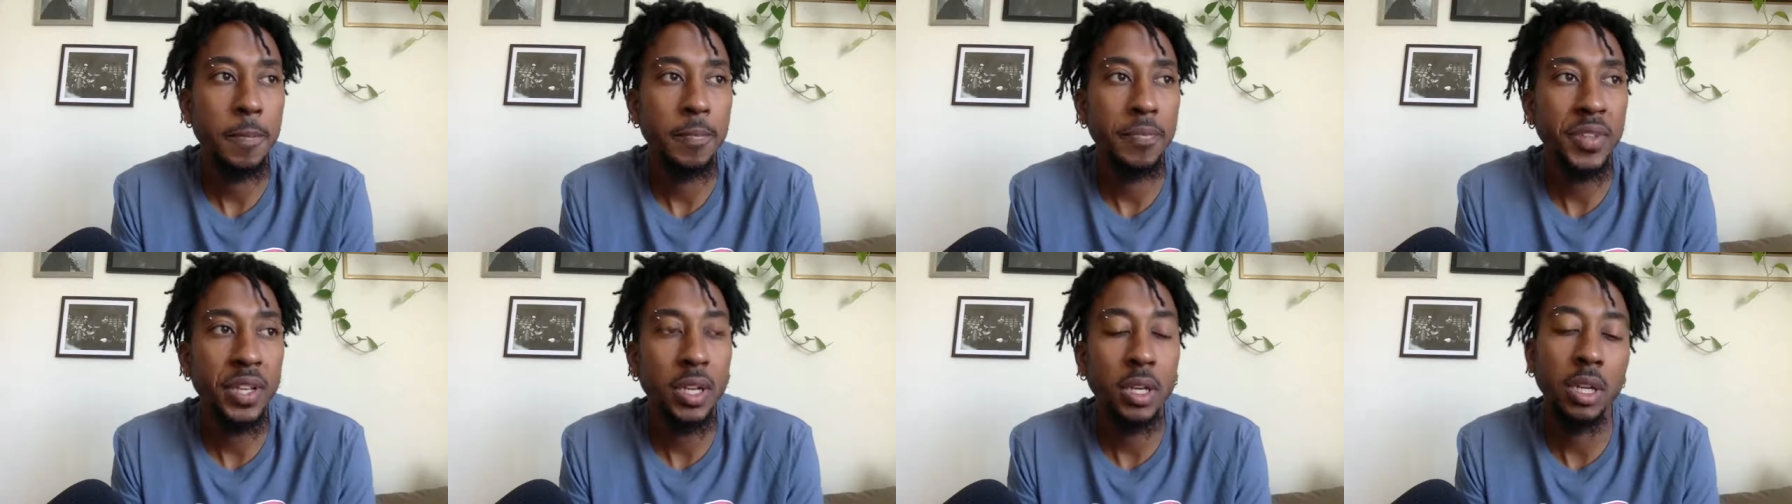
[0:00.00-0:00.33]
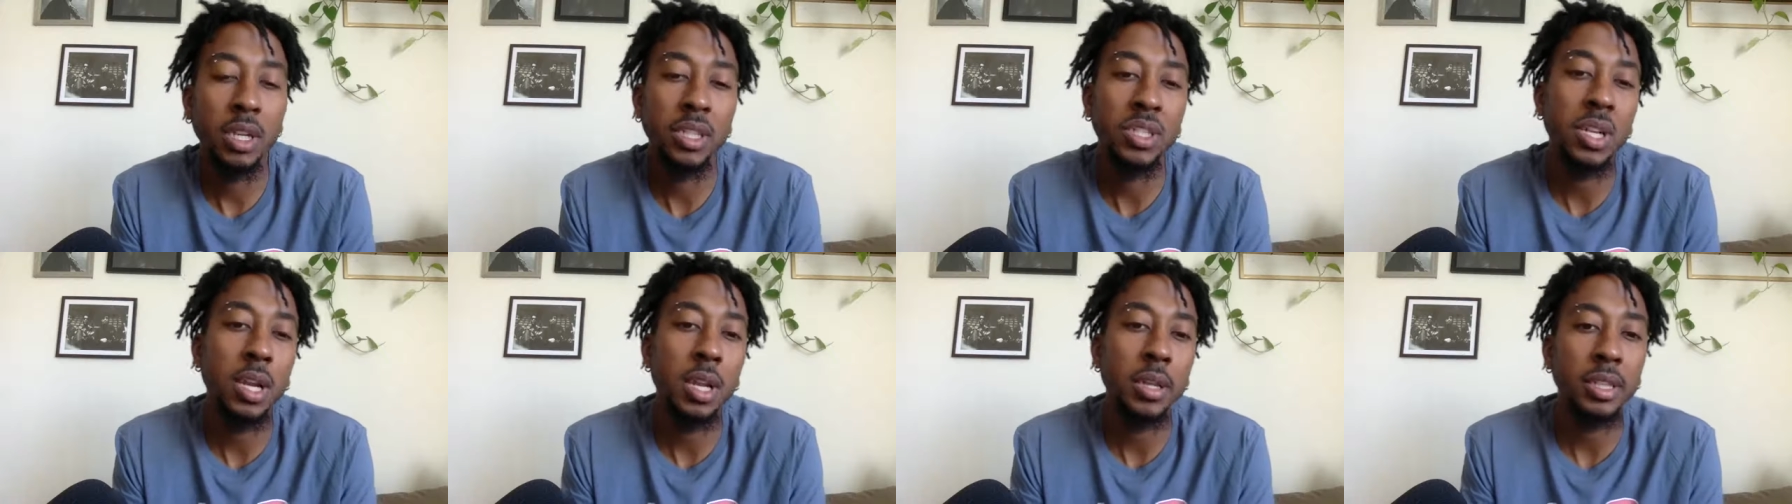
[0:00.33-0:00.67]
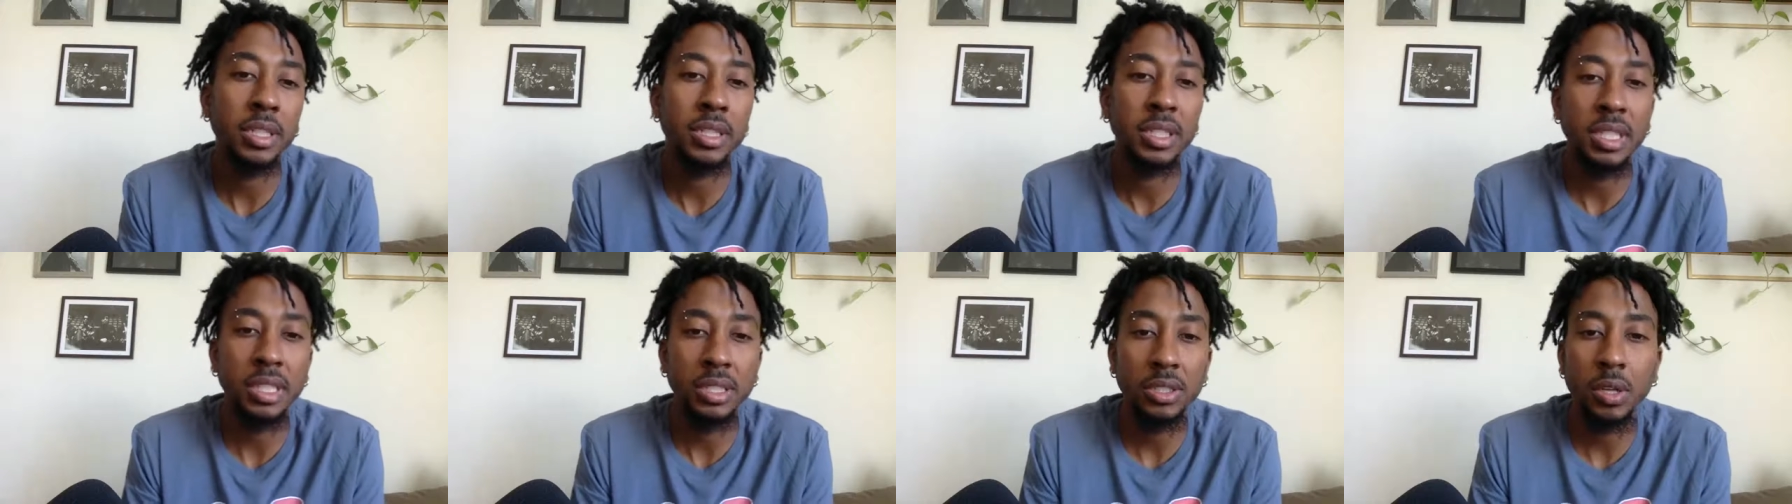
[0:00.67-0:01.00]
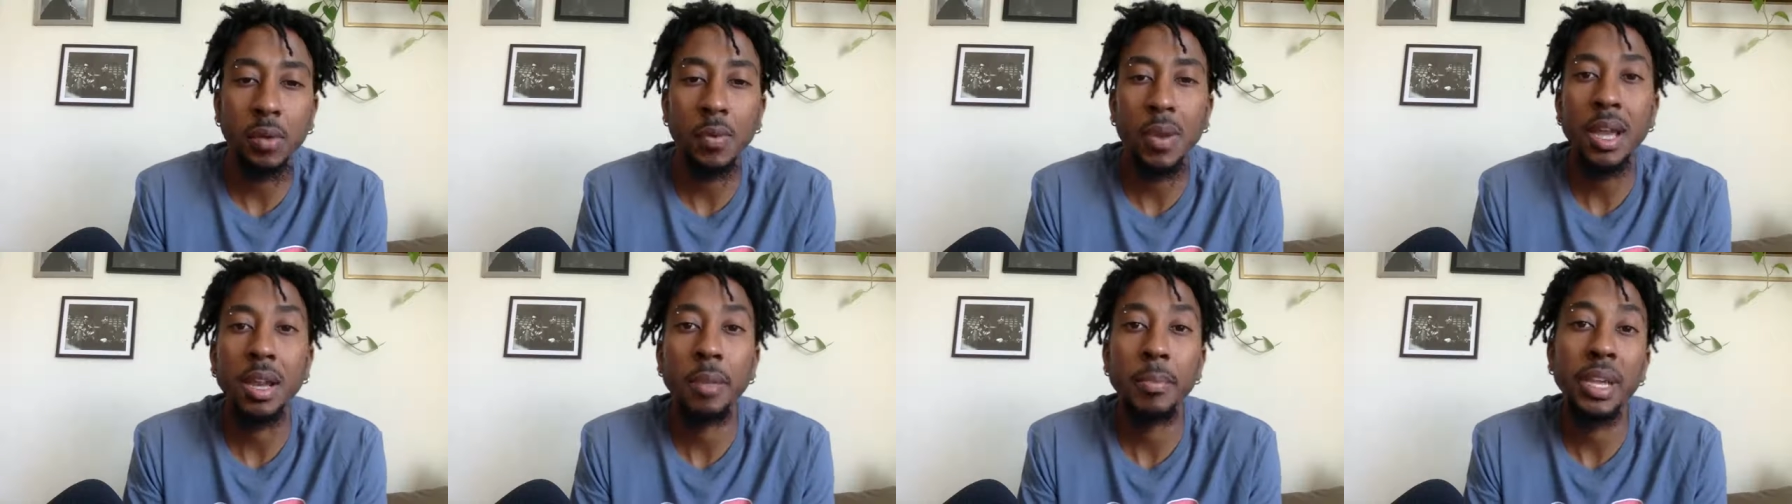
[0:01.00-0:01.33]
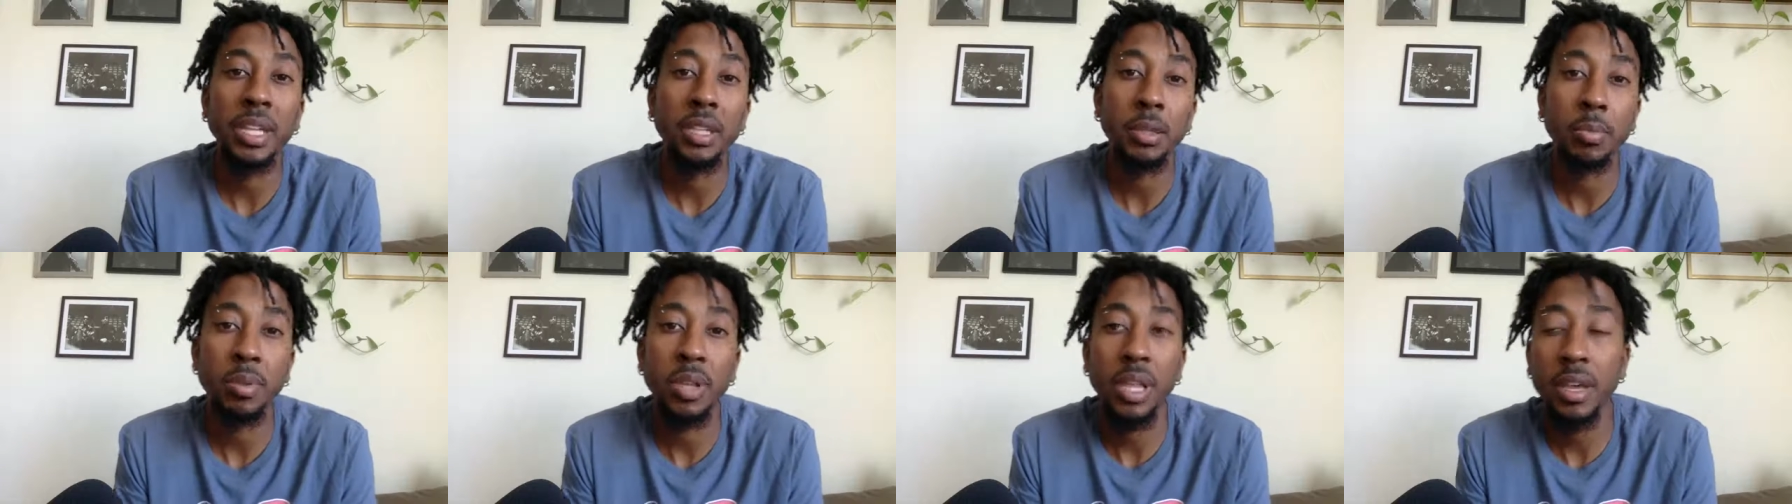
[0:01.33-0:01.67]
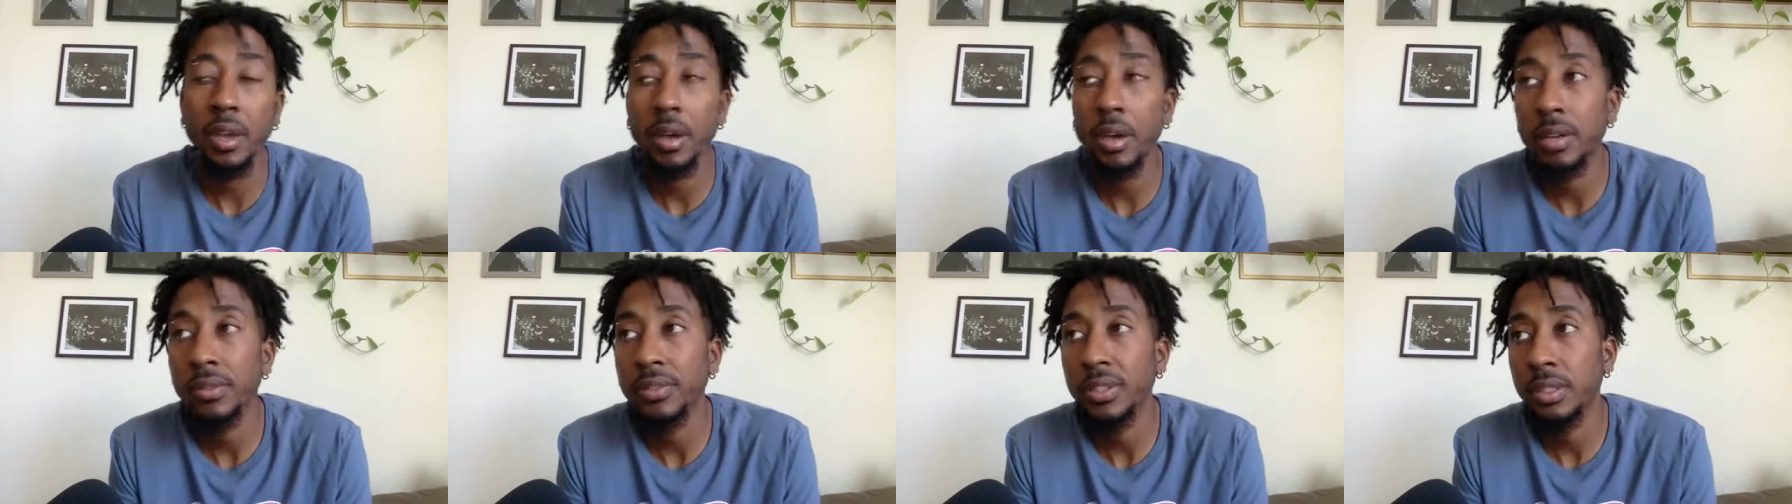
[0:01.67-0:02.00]
they're going to turn the season around and make the
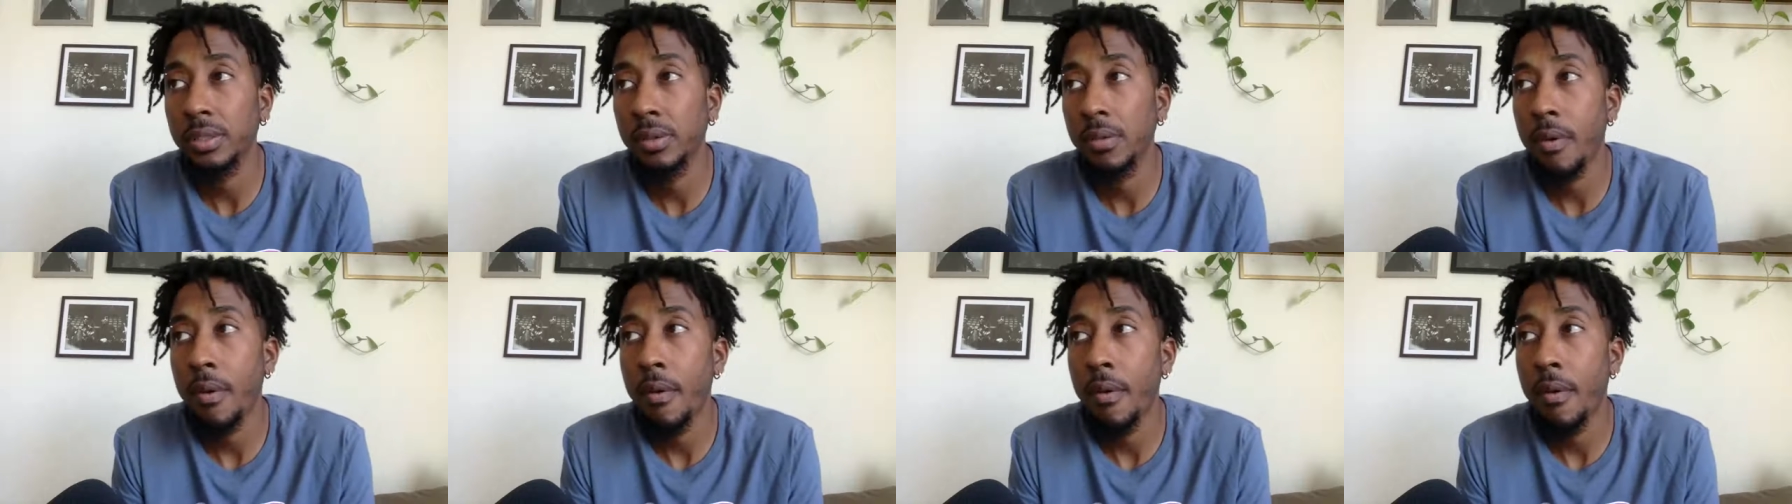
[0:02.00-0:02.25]
playoffs.